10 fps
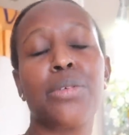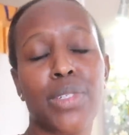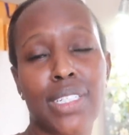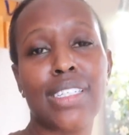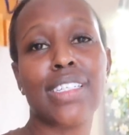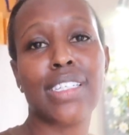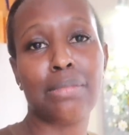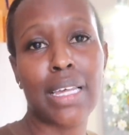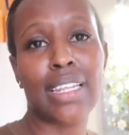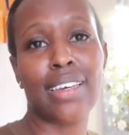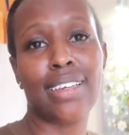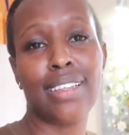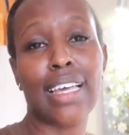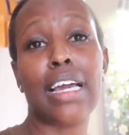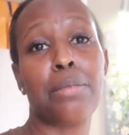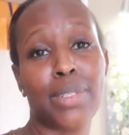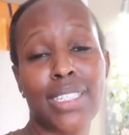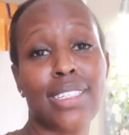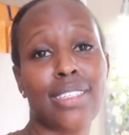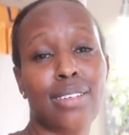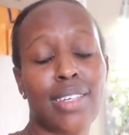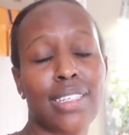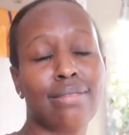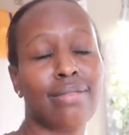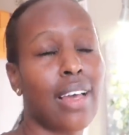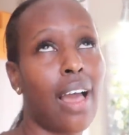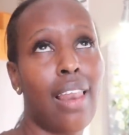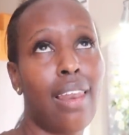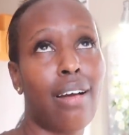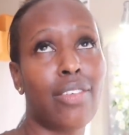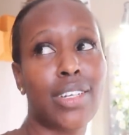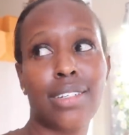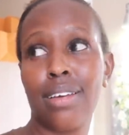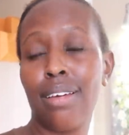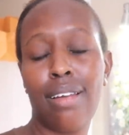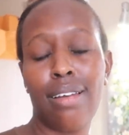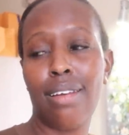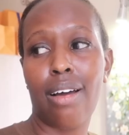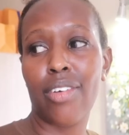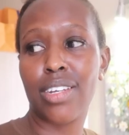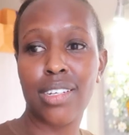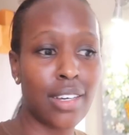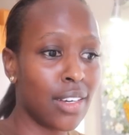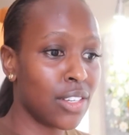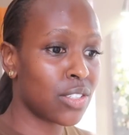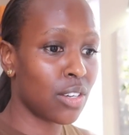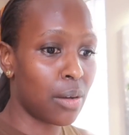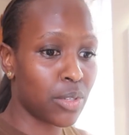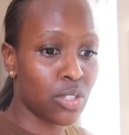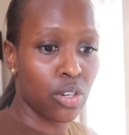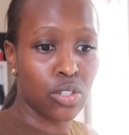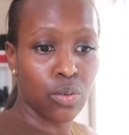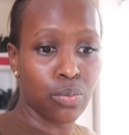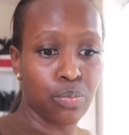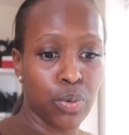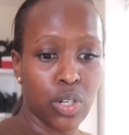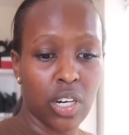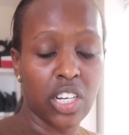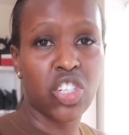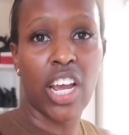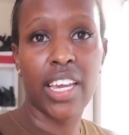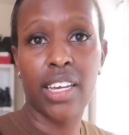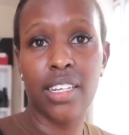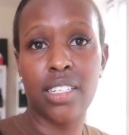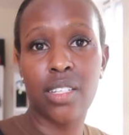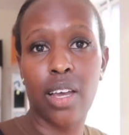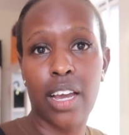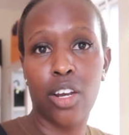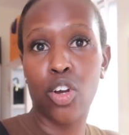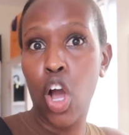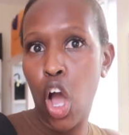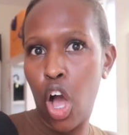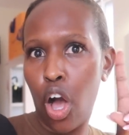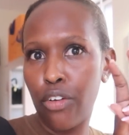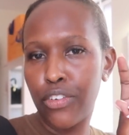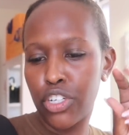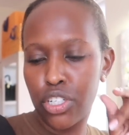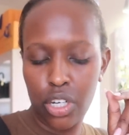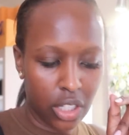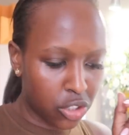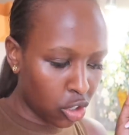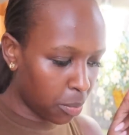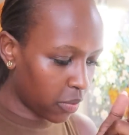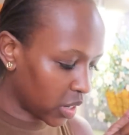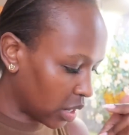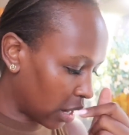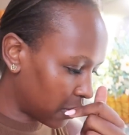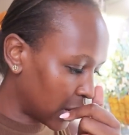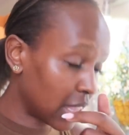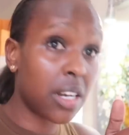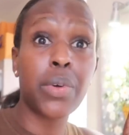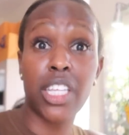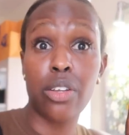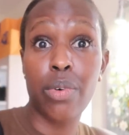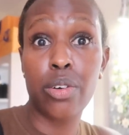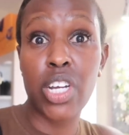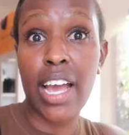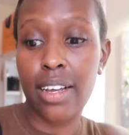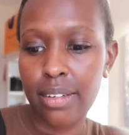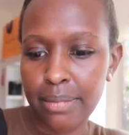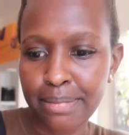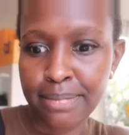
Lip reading: it was still smelling like a patisserie. Love it. Love it. So I'm just going to put on a jacket so I can look official, show you my final outfit, and then we hit the road, Jack.